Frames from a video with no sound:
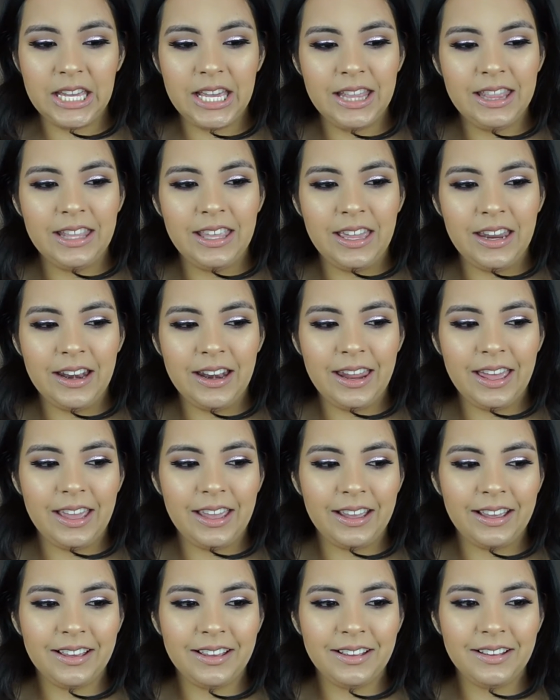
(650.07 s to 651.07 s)
And then
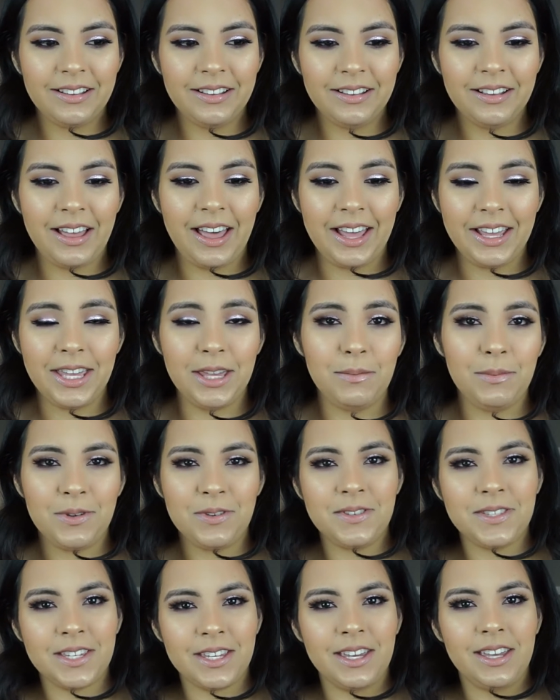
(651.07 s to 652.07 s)
like I keep
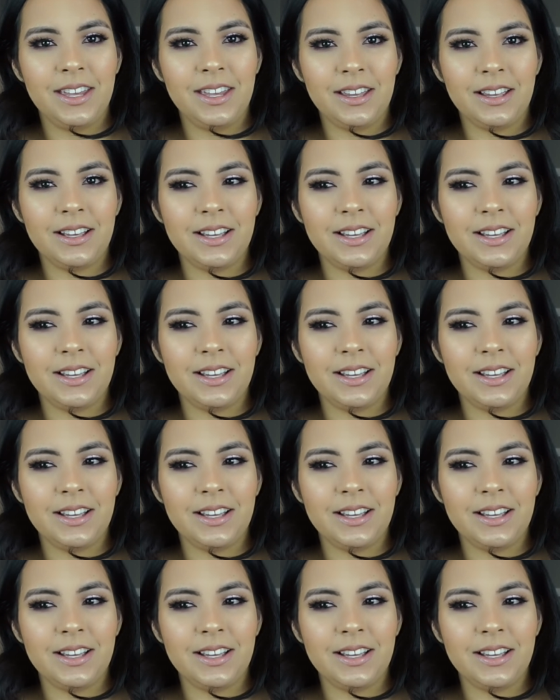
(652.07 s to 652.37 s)
using it